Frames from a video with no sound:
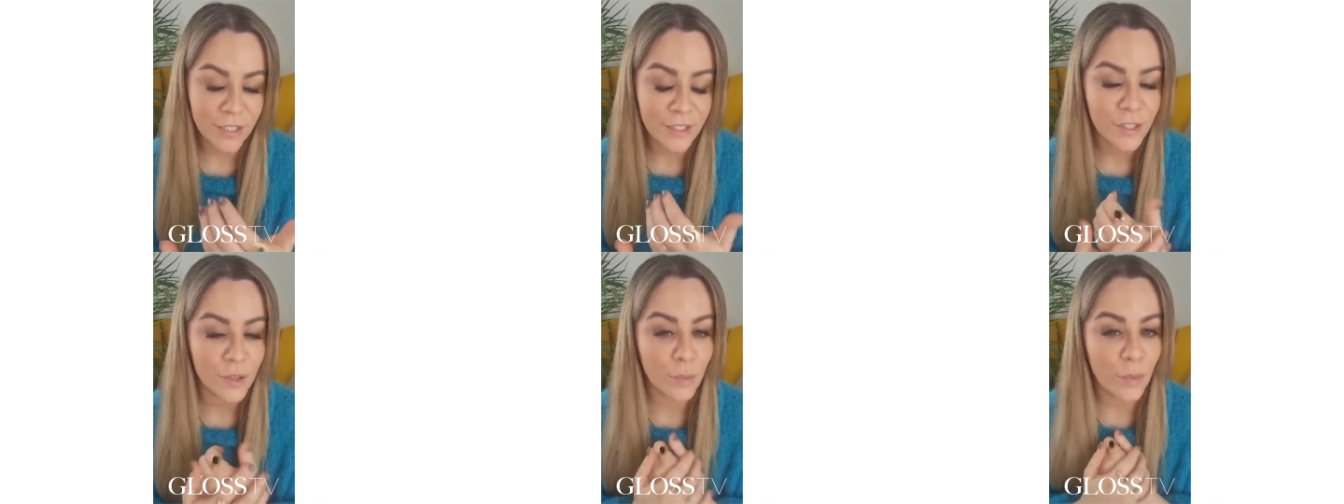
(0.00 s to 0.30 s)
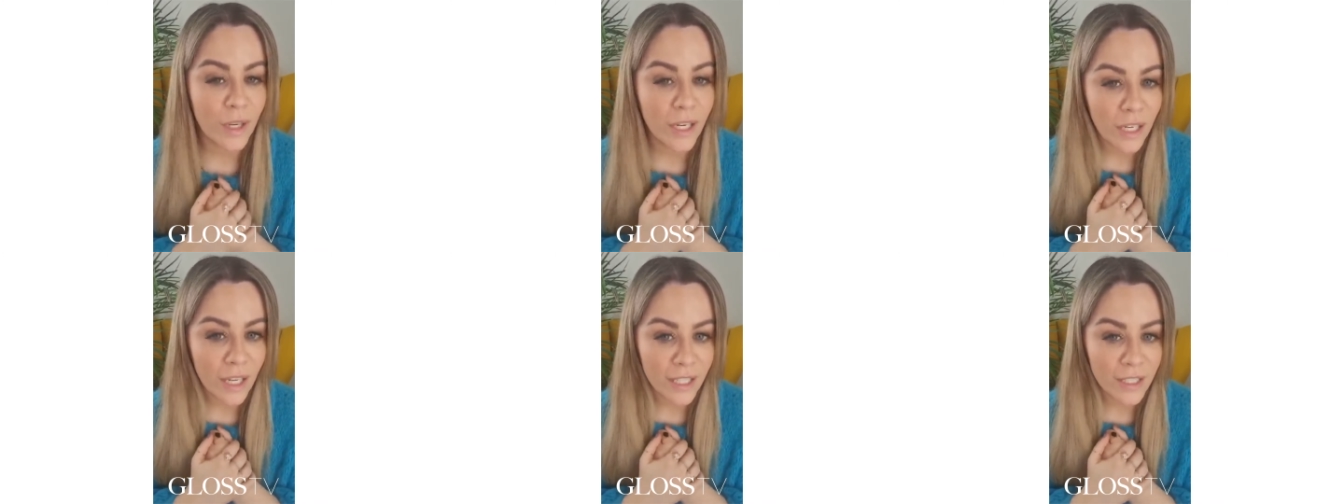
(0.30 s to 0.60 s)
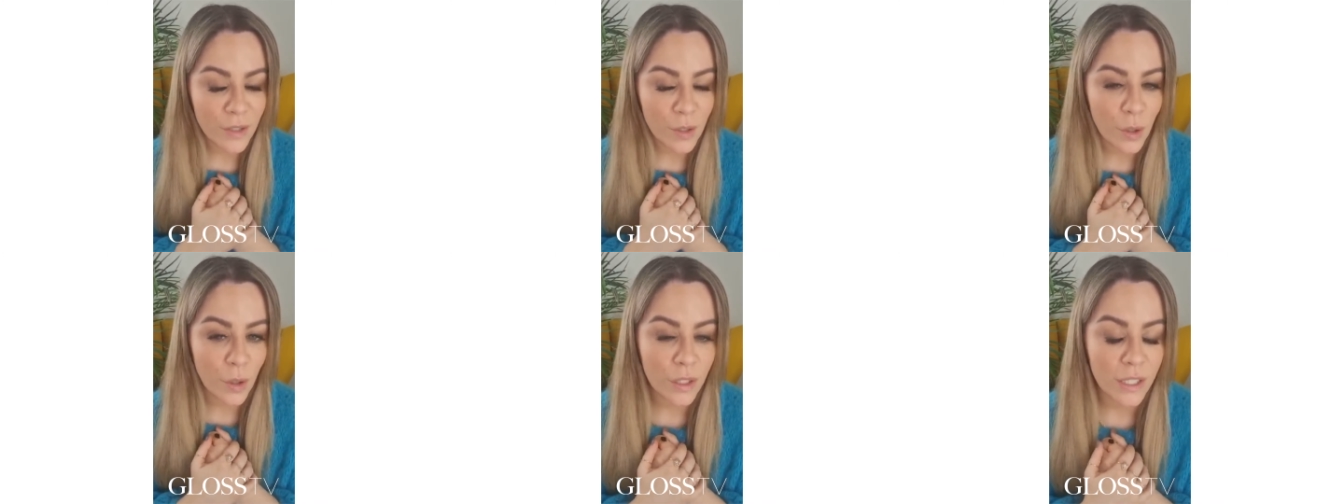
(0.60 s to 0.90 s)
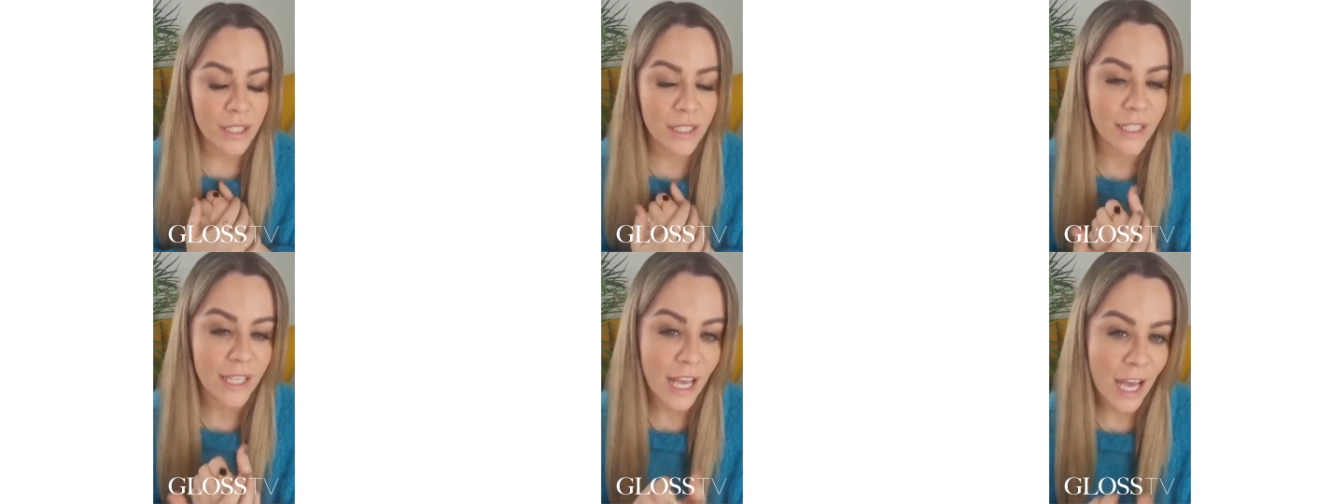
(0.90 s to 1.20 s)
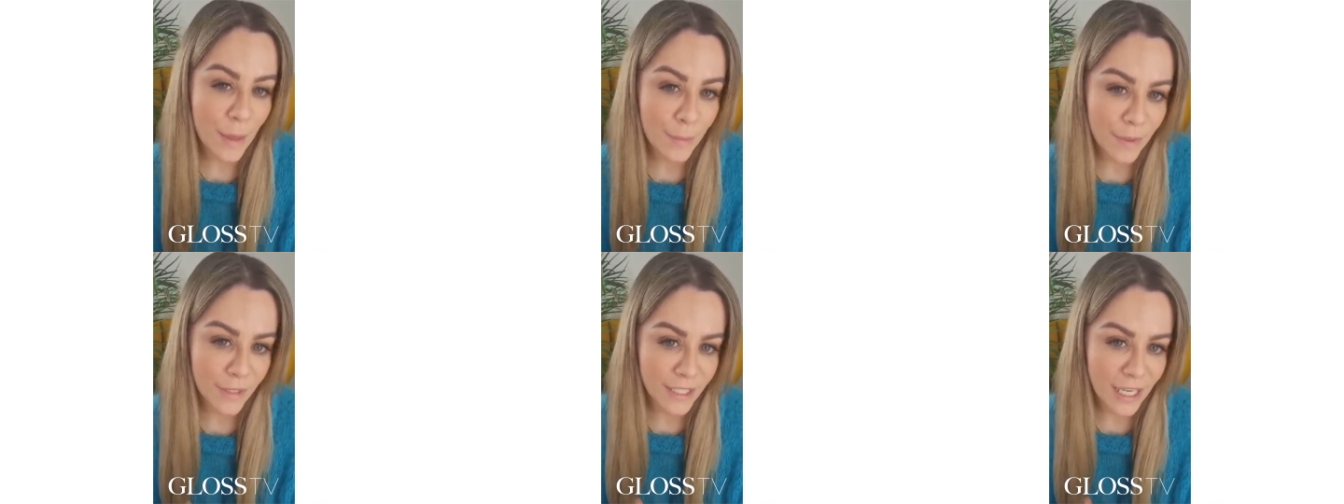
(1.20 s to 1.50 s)
So we like to call it the
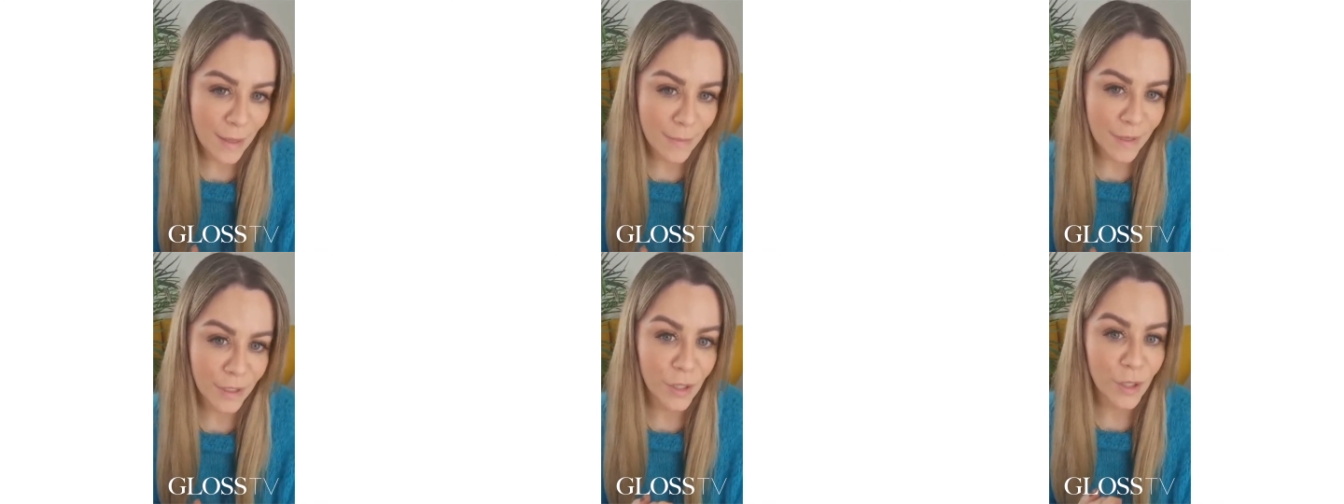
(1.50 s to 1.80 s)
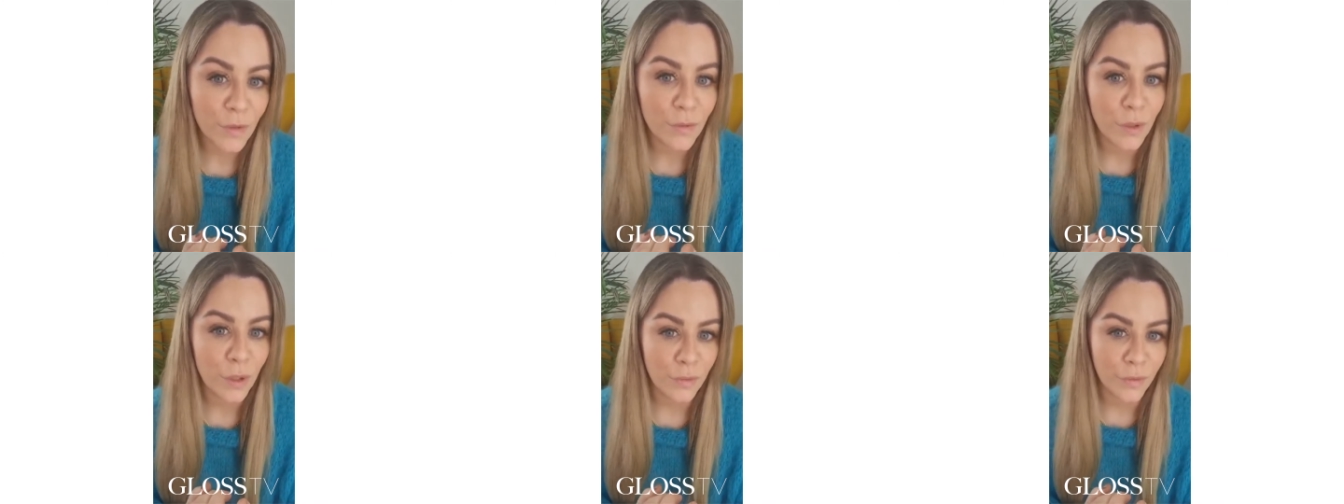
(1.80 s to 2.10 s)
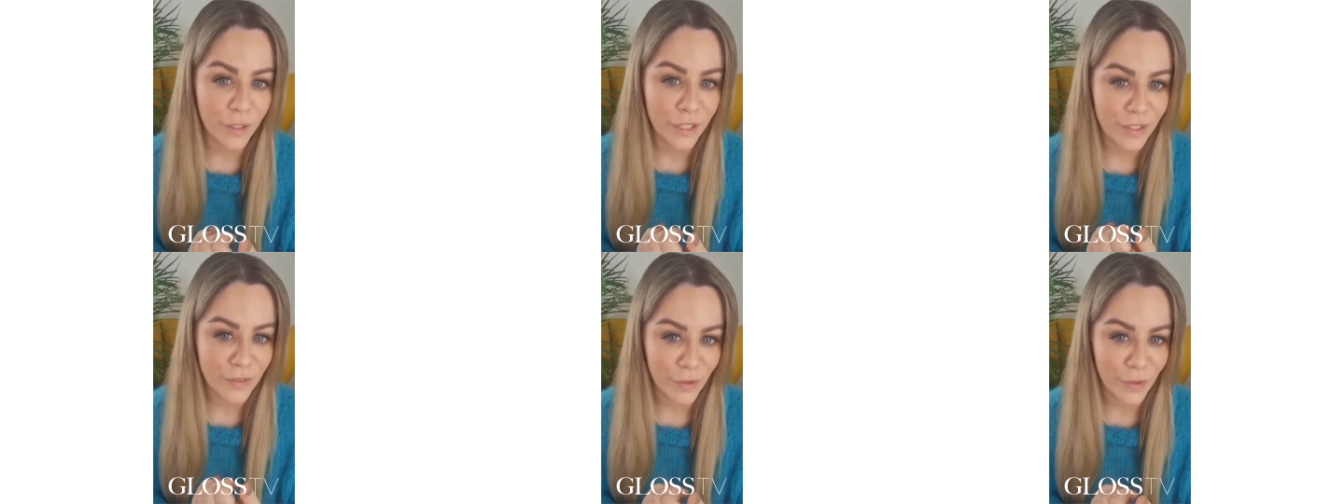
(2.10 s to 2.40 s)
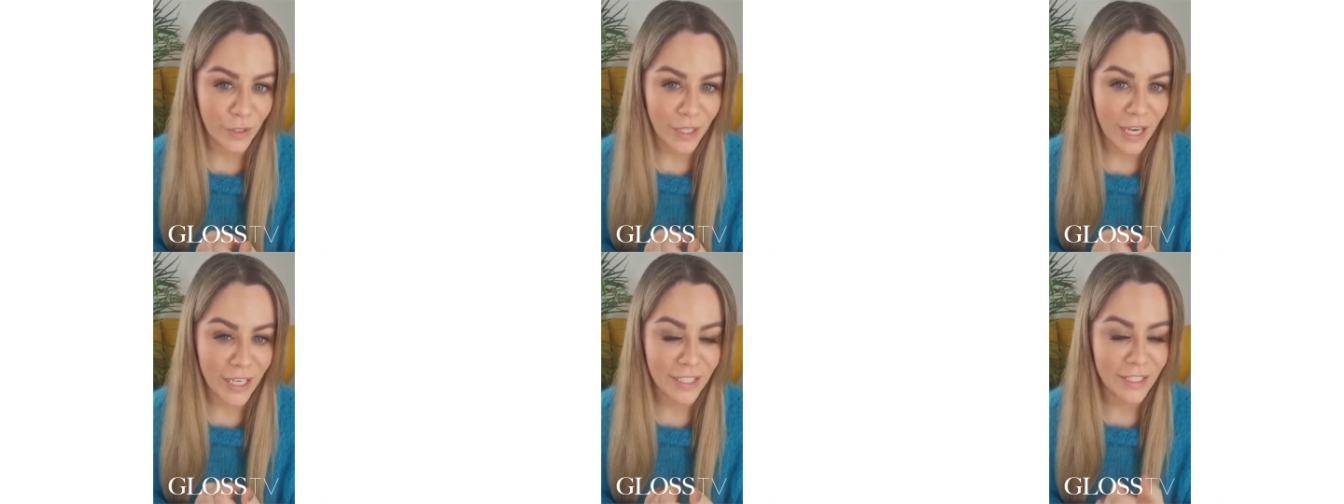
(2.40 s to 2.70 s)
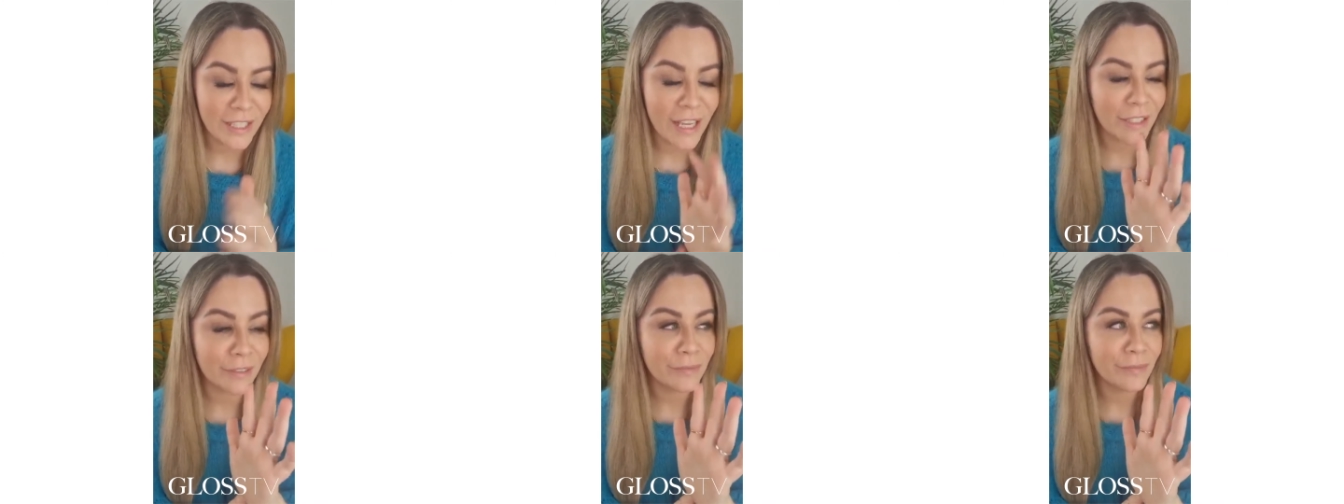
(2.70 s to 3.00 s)
epidemic of overexfoliation.
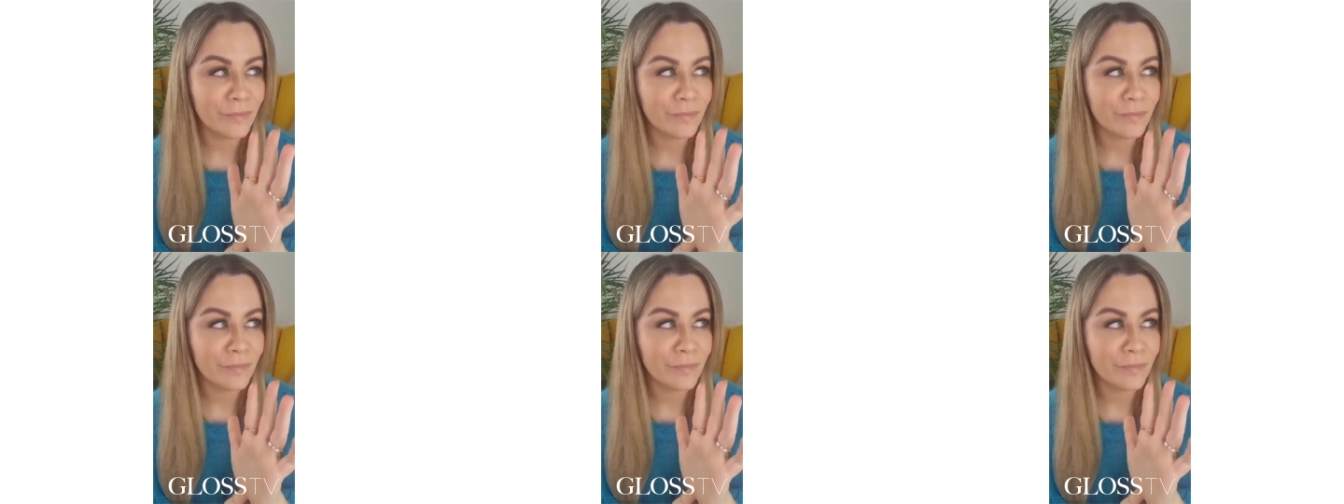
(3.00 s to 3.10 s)
Now,